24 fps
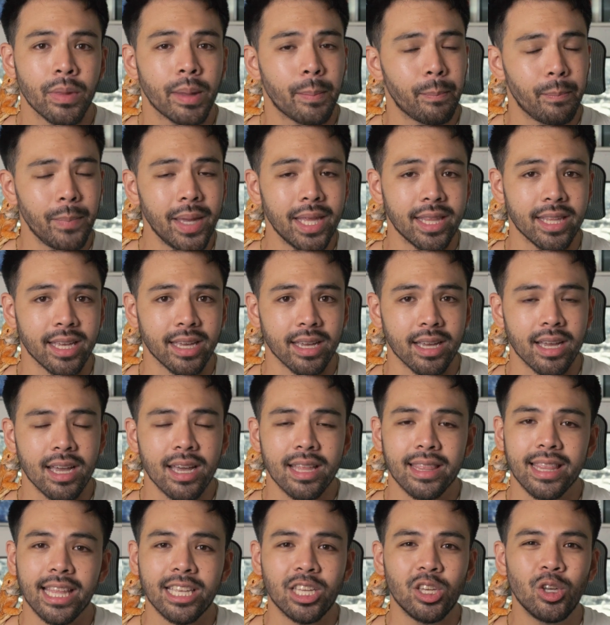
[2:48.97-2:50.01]
meaning
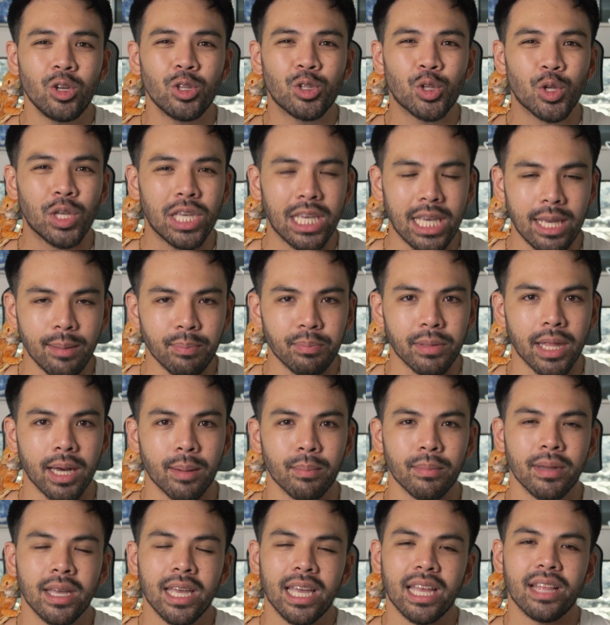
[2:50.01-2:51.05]
that you need to keep
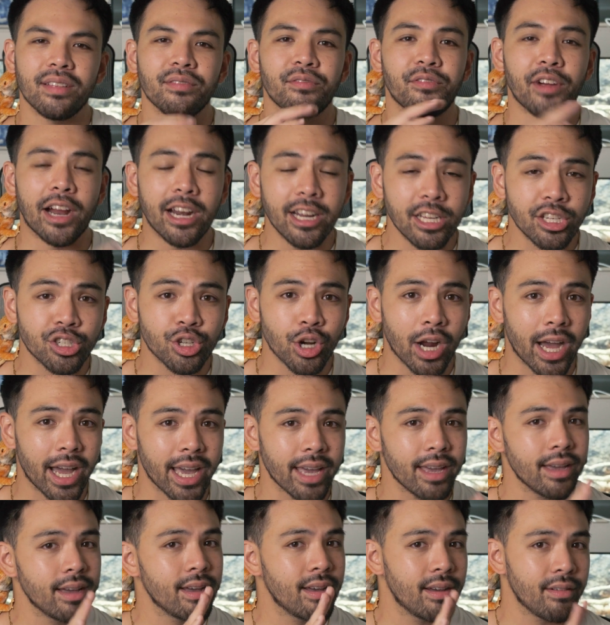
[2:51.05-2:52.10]
them in very
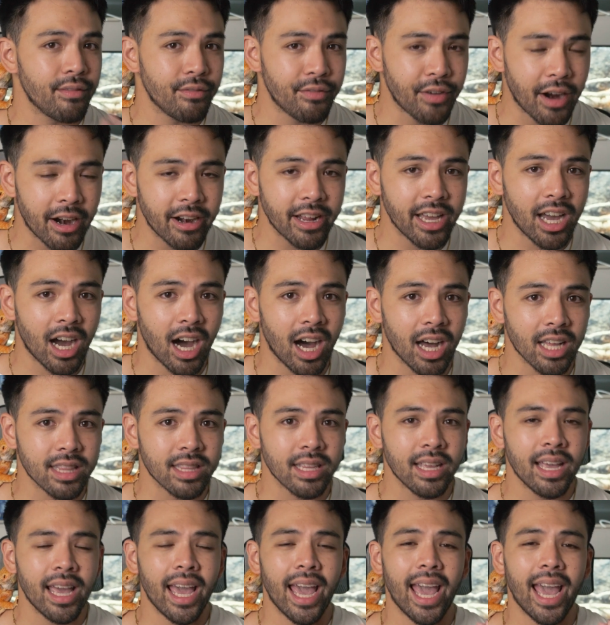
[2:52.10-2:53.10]
dry, very hot,